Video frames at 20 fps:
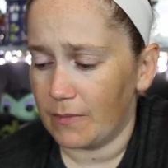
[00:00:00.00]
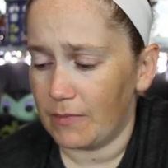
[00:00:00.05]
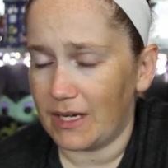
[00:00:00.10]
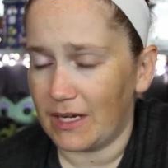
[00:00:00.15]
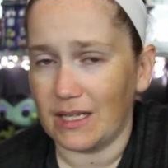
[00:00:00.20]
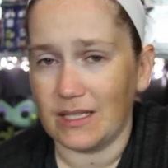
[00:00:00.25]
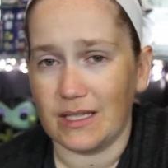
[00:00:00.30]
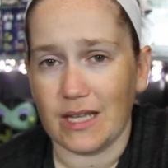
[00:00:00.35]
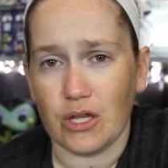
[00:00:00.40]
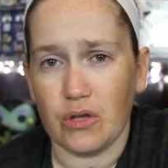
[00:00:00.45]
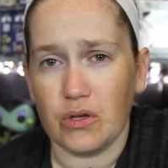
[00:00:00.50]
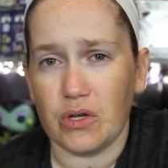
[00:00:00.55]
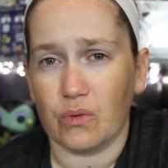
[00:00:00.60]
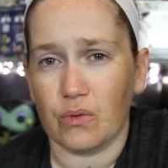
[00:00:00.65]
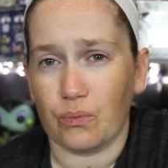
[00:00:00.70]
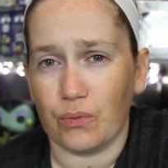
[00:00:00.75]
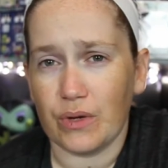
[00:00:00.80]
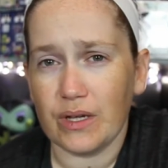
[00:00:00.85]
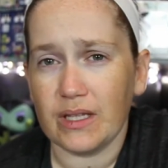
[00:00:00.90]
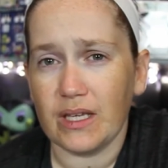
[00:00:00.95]
because then you
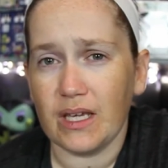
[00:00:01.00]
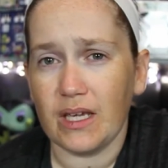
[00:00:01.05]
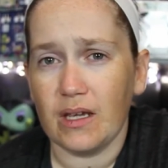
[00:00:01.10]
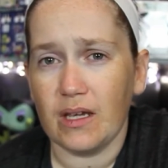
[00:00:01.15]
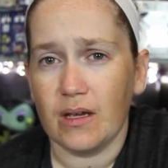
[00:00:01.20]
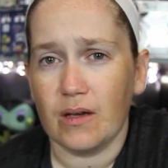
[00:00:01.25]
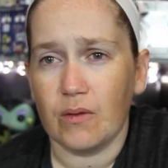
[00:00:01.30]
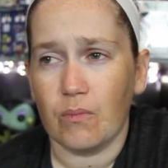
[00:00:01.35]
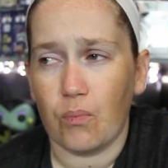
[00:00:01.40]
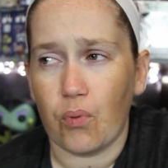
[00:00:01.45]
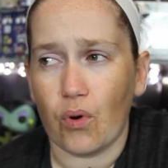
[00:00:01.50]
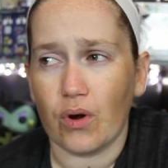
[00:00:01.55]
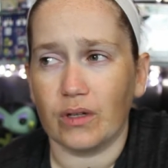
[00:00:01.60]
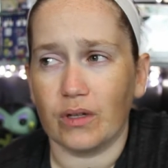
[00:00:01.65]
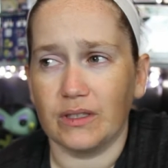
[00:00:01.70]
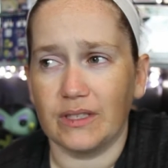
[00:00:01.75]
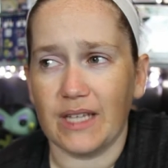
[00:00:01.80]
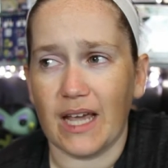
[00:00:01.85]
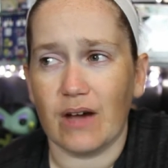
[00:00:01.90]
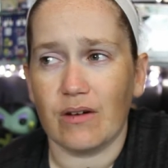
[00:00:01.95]
could really
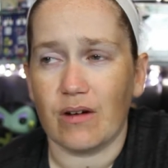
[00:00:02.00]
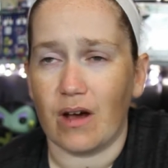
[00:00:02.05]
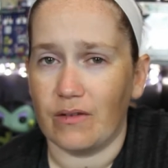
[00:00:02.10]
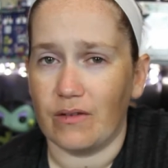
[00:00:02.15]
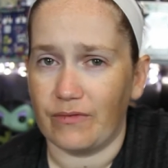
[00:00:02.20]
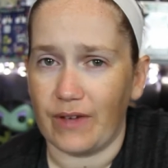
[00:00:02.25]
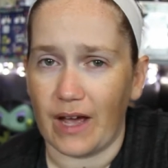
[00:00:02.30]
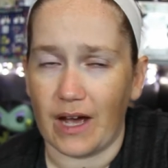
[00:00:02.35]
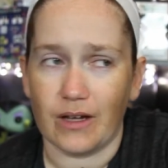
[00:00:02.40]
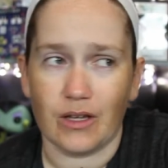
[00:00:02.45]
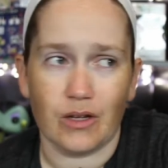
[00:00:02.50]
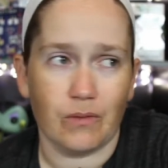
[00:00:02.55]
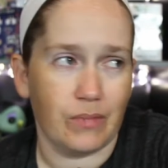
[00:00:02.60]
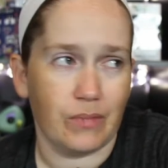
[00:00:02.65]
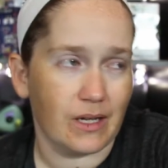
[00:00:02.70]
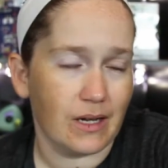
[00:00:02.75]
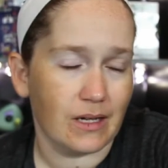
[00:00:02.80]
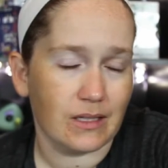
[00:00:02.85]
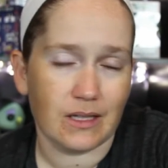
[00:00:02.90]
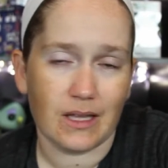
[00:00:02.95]
boil down on value.
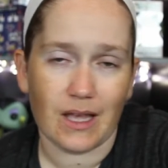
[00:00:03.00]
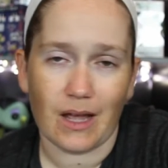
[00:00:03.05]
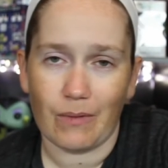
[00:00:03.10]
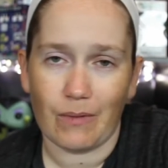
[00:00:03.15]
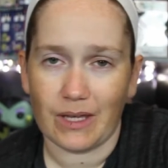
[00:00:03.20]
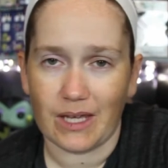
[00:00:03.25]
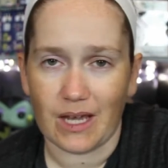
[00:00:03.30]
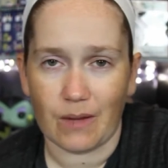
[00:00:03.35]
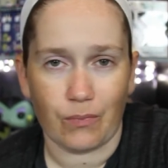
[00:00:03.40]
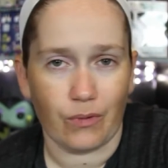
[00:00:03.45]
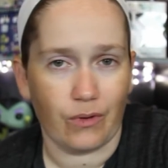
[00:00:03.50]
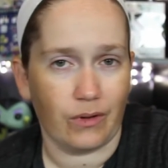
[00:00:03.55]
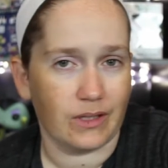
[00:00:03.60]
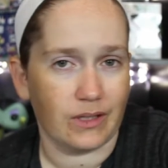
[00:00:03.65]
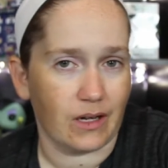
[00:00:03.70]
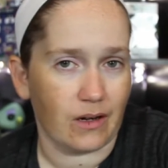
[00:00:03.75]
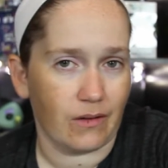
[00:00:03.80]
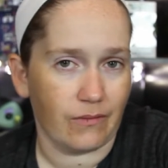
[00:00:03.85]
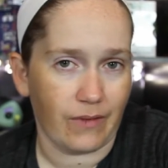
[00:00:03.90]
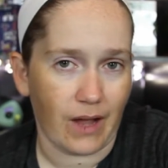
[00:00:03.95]
Because of that, we can't boil
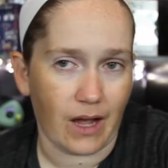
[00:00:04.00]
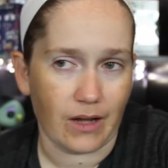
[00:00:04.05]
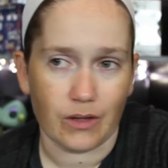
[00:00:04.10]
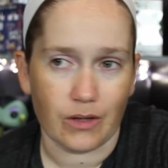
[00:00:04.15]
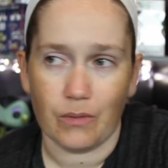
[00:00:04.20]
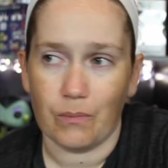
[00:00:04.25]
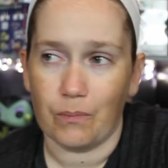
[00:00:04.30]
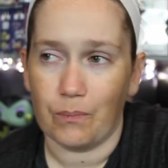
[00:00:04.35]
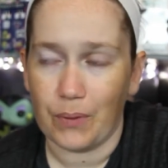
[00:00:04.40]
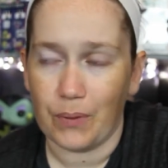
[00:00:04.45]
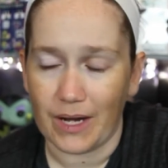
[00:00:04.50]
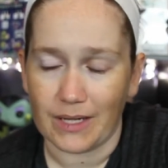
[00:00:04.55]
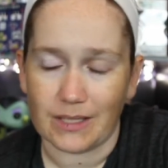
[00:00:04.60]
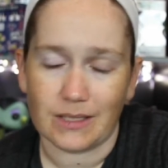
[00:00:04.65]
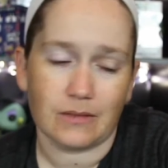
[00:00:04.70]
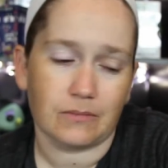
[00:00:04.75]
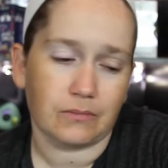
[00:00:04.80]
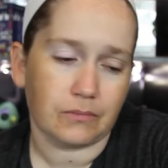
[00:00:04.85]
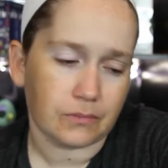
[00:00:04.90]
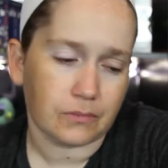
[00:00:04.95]
down on value,
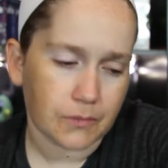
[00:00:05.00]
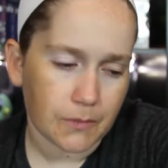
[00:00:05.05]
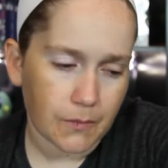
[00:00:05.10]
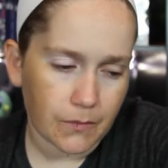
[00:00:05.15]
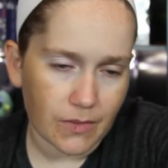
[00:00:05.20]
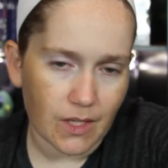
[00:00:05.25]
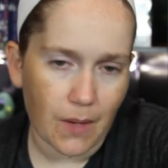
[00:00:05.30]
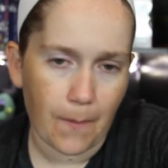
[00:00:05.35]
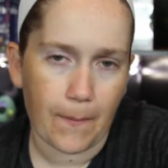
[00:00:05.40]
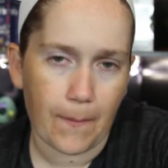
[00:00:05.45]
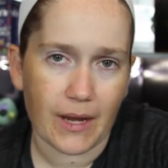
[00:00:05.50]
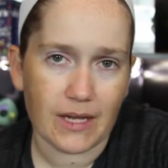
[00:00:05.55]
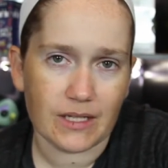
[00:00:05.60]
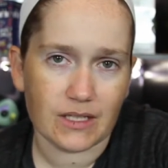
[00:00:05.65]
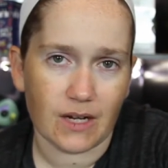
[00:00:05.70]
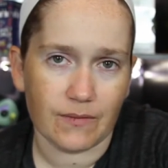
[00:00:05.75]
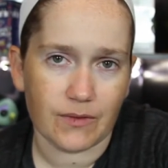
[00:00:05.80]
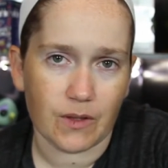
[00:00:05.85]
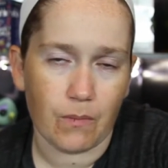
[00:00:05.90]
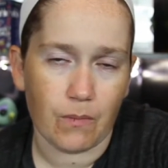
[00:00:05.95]
but
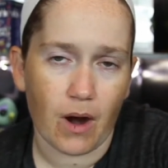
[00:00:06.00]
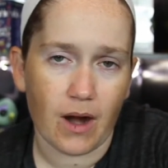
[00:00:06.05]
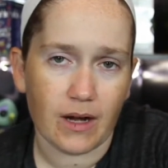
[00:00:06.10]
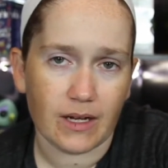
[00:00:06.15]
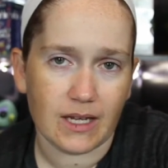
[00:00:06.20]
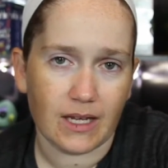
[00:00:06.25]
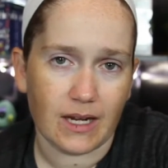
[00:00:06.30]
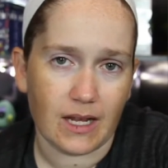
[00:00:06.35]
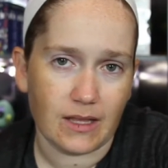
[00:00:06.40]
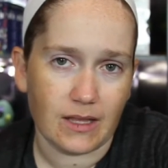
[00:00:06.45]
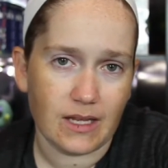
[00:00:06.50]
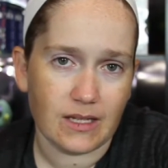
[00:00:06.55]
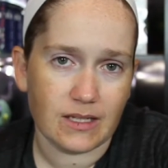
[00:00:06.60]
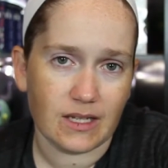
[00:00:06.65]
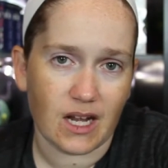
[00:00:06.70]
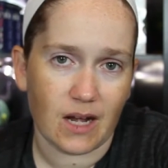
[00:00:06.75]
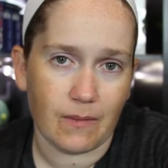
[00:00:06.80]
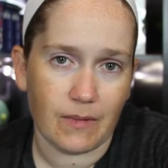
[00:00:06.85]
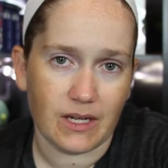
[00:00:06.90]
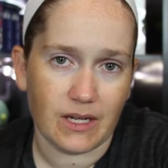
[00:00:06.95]
based off the market and
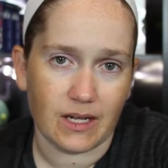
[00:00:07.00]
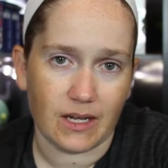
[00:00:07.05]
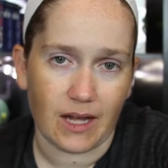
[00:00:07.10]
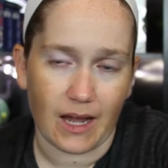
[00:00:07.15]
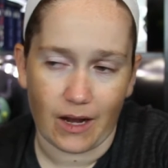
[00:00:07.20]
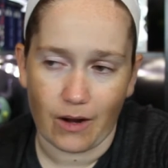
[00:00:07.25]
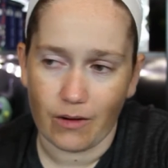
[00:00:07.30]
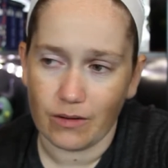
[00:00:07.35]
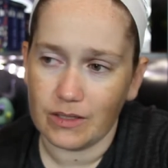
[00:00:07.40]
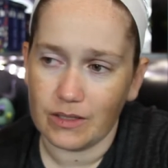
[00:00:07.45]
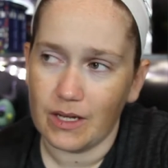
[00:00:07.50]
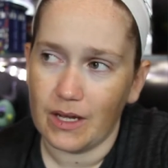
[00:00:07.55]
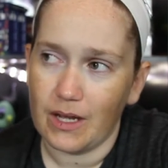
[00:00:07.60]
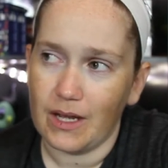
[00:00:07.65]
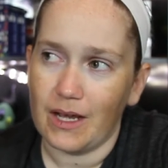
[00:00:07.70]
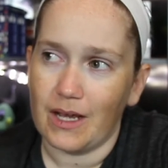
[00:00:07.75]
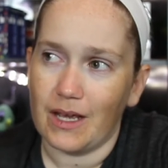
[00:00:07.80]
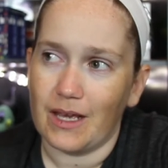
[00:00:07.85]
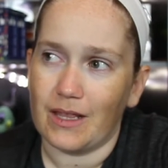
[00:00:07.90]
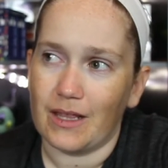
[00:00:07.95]
these coming out,
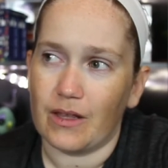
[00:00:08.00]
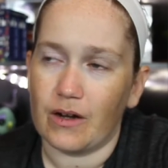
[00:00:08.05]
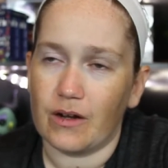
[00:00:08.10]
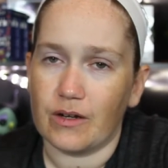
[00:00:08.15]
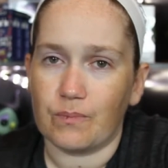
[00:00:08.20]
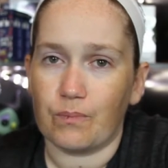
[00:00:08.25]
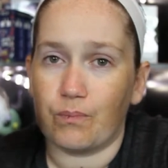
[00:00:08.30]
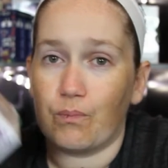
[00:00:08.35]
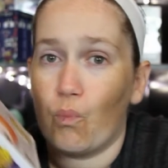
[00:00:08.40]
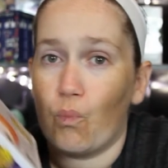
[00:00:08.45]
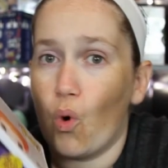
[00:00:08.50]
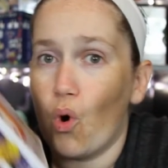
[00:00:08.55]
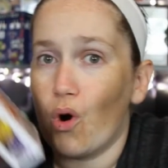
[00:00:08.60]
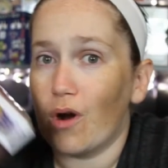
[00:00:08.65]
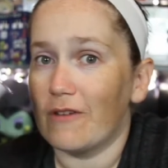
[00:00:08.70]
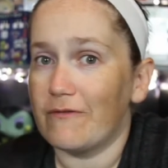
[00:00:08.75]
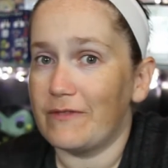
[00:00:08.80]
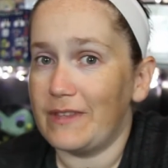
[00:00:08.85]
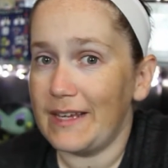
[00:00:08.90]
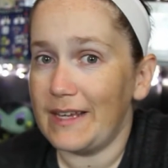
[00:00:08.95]
there's
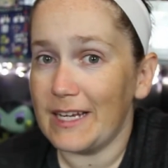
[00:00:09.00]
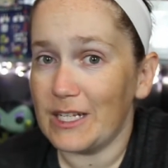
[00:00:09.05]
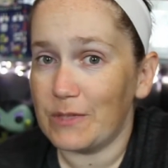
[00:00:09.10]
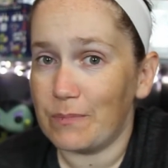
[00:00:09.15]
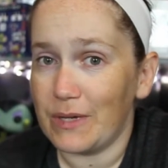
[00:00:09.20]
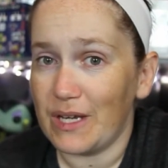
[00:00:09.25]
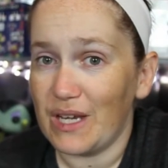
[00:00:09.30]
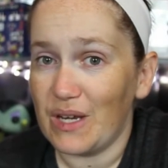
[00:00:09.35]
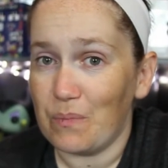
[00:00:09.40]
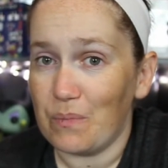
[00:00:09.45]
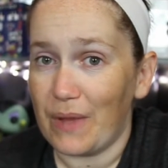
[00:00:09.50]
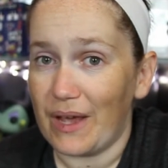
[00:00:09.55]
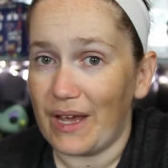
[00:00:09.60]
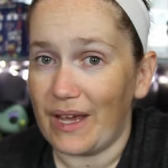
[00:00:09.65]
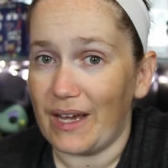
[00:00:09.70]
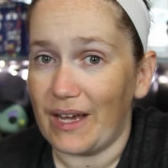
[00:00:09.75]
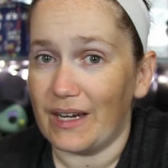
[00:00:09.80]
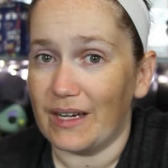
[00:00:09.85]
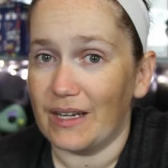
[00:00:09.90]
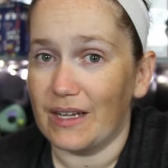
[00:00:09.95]
more of these being
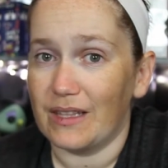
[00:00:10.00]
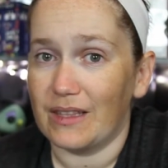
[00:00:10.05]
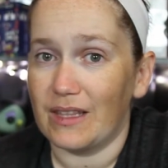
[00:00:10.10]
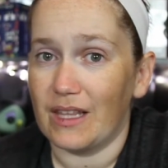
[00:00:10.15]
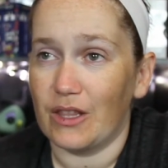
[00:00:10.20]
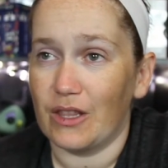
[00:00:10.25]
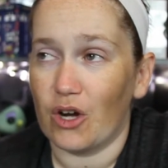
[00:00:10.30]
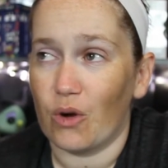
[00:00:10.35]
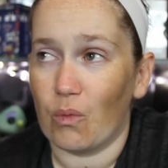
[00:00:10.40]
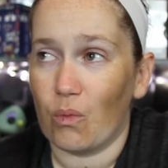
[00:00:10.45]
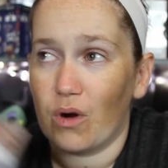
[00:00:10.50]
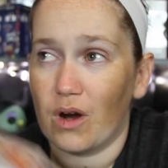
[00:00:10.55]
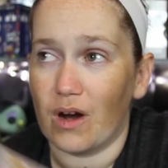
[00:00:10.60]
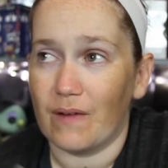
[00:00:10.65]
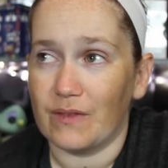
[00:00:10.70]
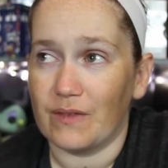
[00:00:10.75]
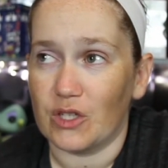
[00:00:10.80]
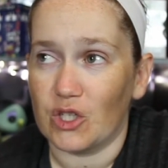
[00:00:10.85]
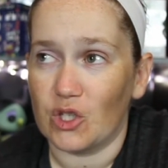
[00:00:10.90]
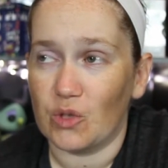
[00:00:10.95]
made than there were
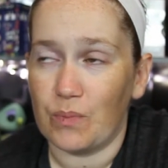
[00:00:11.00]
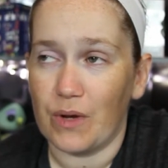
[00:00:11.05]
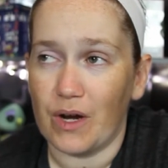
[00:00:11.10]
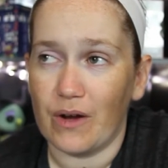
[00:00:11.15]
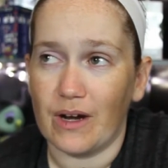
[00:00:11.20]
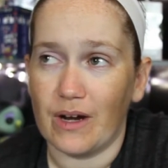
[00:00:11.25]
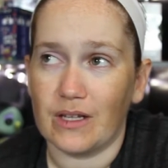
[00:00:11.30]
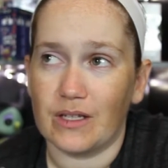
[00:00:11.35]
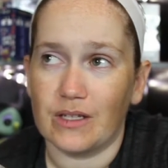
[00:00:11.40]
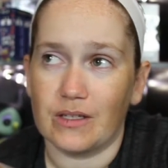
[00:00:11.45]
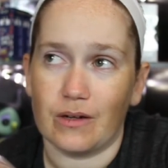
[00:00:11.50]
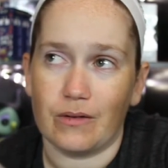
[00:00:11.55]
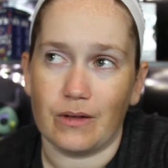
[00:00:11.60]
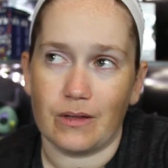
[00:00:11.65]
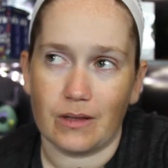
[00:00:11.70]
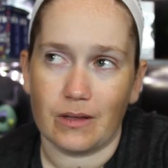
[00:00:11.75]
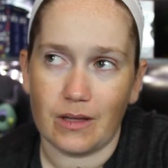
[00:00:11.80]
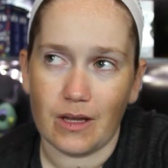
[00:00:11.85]
of the spirits, so in